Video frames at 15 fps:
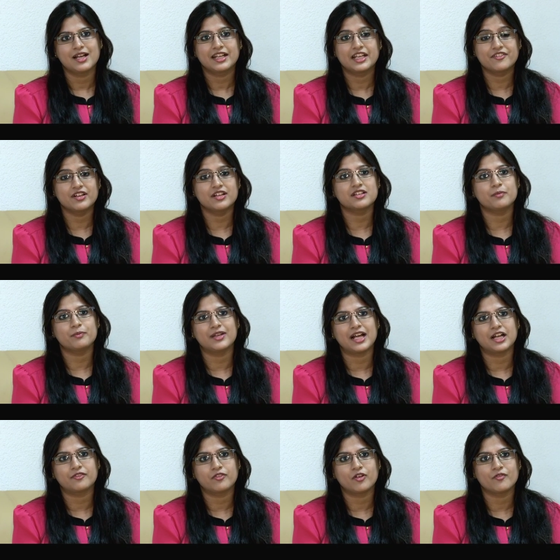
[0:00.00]
given us a
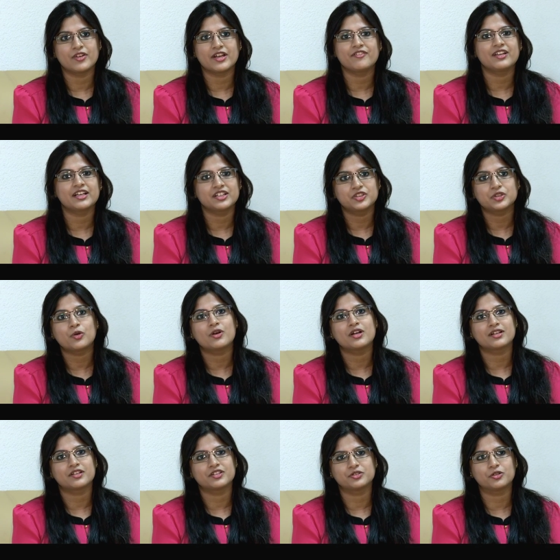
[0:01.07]
platform where we can show,
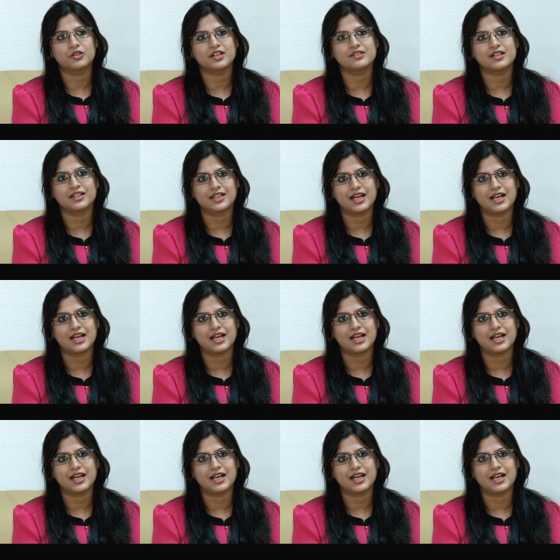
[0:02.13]
showcase our